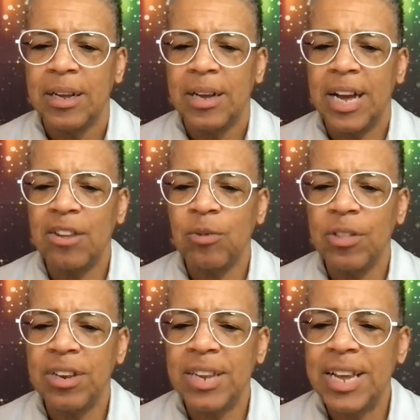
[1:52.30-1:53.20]
As
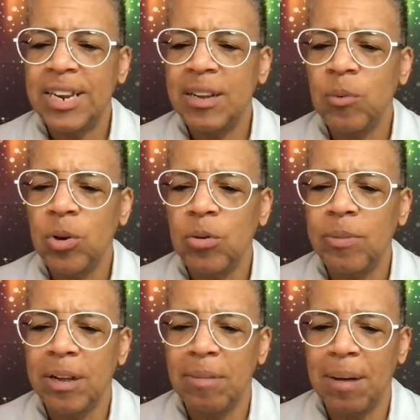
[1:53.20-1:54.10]
with a deadly
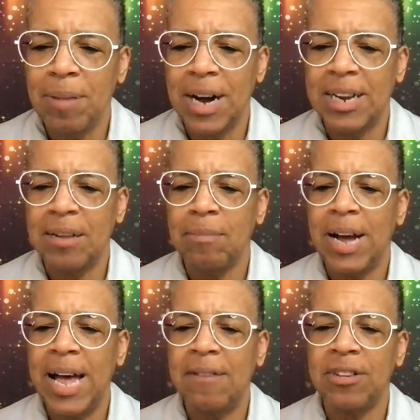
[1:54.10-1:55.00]
wound in my body,
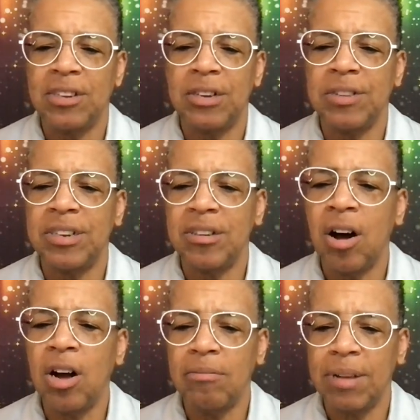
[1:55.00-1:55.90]
my adversaries
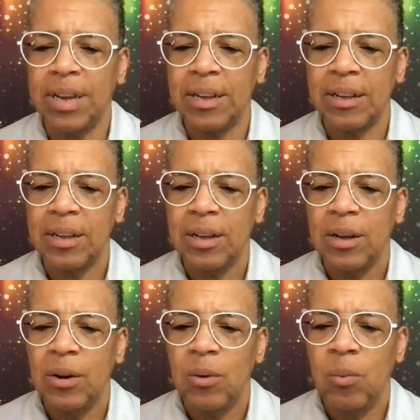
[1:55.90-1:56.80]
taunt me,
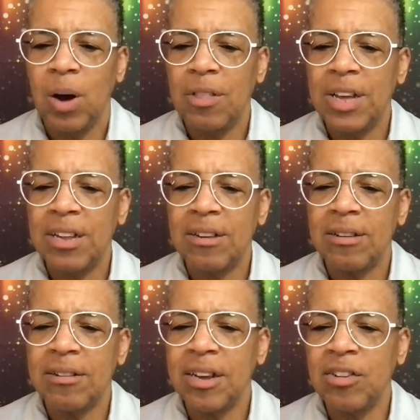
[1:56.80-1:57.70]
while they
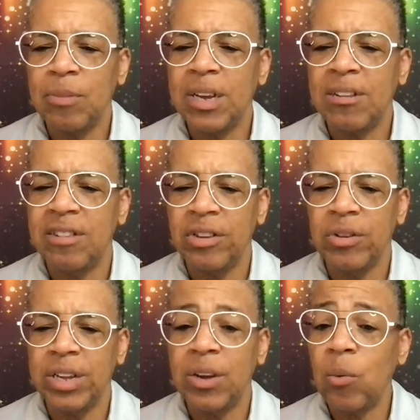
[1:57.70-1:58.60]
say to me
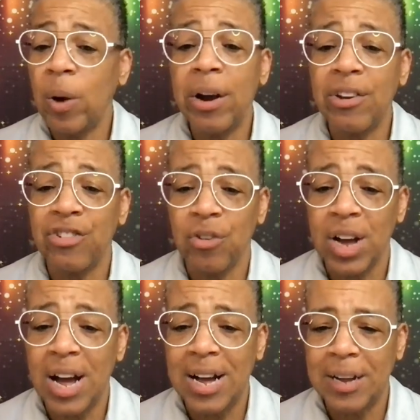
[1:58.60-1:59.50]
continually, where is your
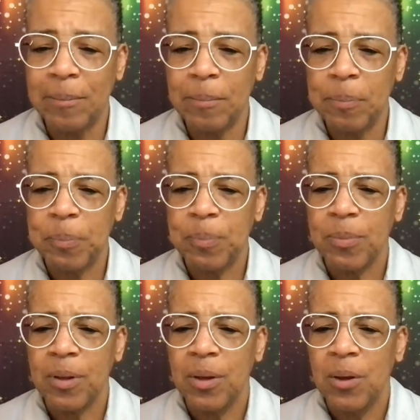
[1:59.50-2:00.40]
God?
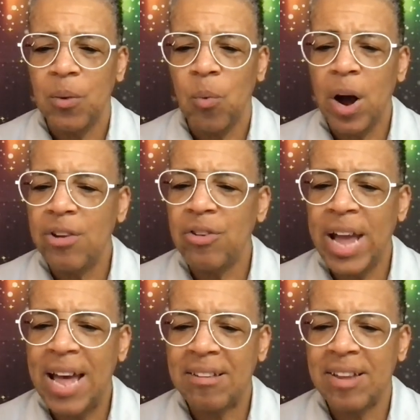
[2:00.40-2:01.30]
Why are you
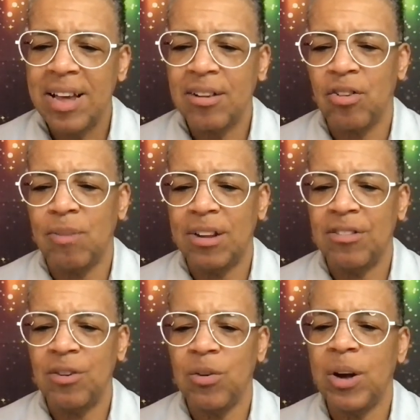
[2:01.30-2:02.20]
cast down, O my
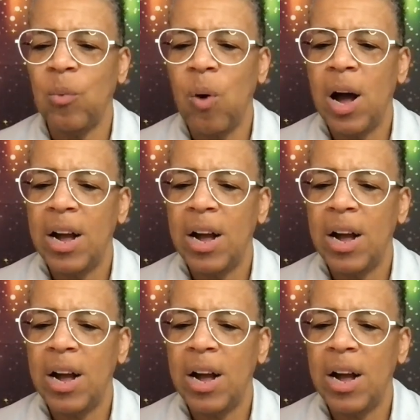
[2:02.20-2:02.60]
soul, and why